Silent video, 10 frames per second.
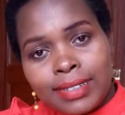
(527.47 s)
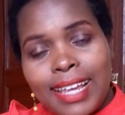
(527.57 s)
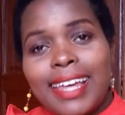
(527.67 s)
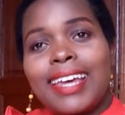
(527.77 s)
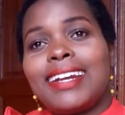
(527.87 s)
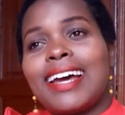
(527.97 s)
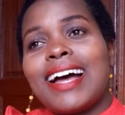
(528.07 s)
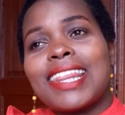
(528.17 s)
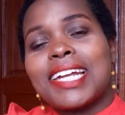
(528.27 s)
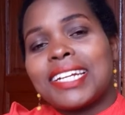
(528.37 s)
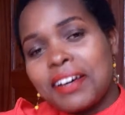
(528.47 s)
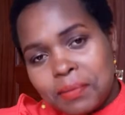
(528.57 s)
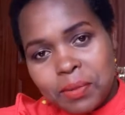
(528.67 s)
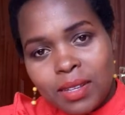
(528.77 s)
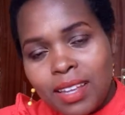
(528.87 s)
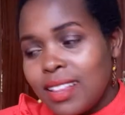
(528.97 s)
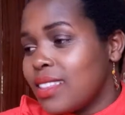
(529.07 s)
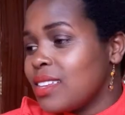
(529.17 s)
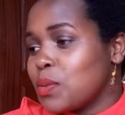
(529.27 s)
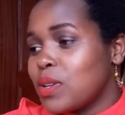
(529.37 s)
and other dams.
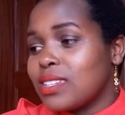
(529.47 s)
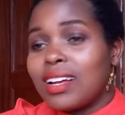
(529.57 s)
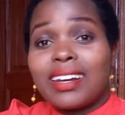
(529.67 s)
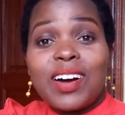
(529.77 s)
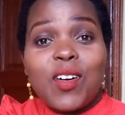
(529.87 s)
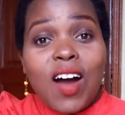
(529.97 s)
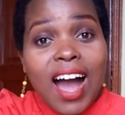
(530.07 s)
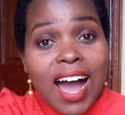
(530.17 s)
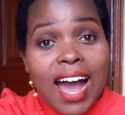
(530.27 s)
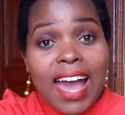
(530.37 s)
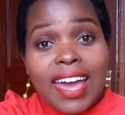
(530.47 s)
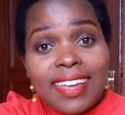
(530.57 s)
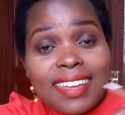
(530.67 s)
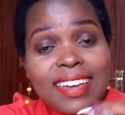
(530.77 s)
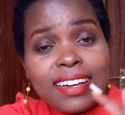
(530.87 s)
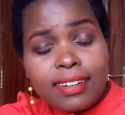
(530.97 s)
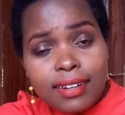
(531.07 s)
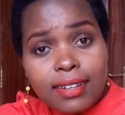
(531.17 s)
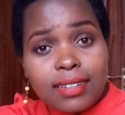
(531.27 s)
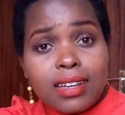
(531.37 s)
These ones are now high
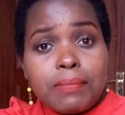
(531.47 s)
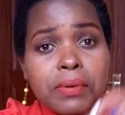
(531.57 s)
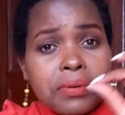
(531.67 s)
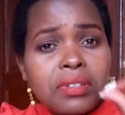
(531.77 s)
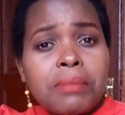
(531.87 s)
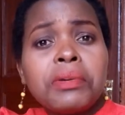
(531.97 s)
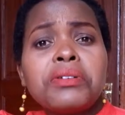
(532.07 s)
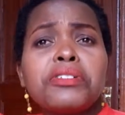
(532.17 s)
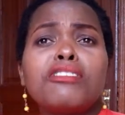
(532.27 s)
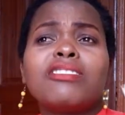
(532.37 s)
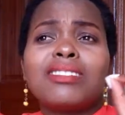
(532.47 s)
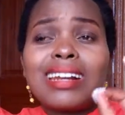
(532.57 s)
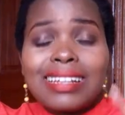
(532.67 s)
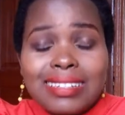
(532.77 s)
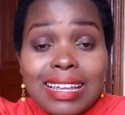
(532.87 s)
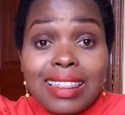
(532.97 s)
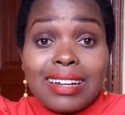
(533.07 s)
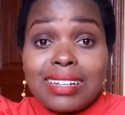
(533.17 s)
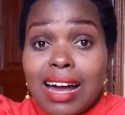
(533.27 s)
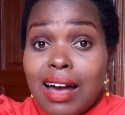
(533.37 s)
risk because the amount of risk
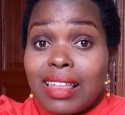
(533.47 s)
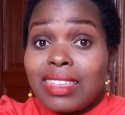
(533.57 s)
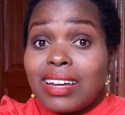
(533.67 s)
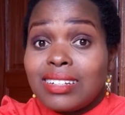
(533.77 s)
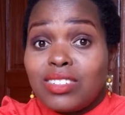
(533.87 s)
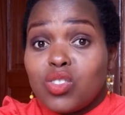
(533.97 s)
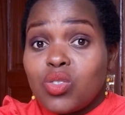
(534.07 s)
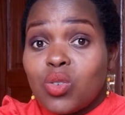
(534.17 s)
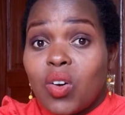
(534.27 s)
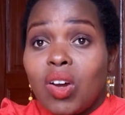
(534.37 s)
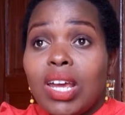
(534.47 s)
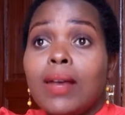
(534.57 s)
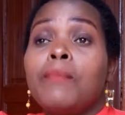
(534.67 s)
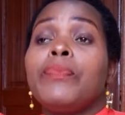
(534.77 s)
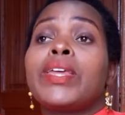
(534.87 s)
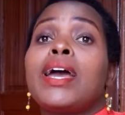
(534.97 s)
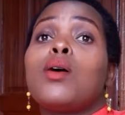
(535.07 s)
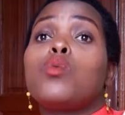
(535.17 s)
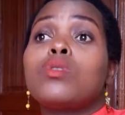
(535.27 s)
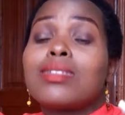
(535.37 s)
that is usually
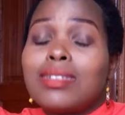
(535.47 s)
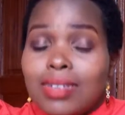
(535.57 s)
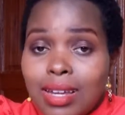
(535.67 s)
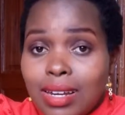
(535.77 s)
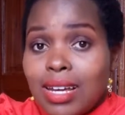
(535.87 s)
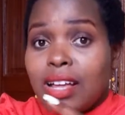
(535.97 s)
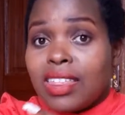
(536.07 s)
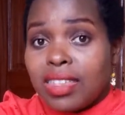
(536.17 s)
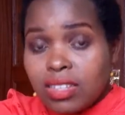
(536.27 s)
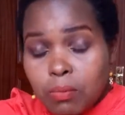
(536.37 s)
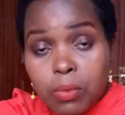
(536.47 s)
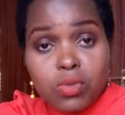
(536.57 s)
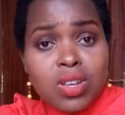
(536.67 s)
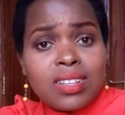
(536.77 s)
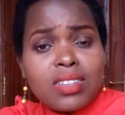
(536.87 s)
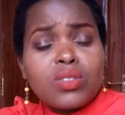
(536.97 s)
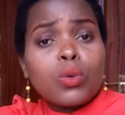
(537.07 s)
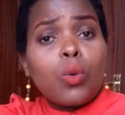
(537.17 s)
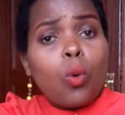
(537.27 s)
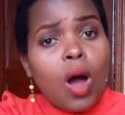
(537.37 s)
within these projects is
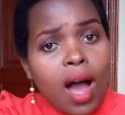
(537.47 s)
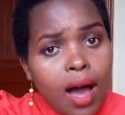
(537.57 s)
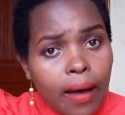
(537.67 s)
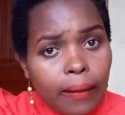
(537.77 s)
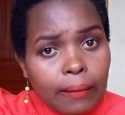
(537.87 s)
so high.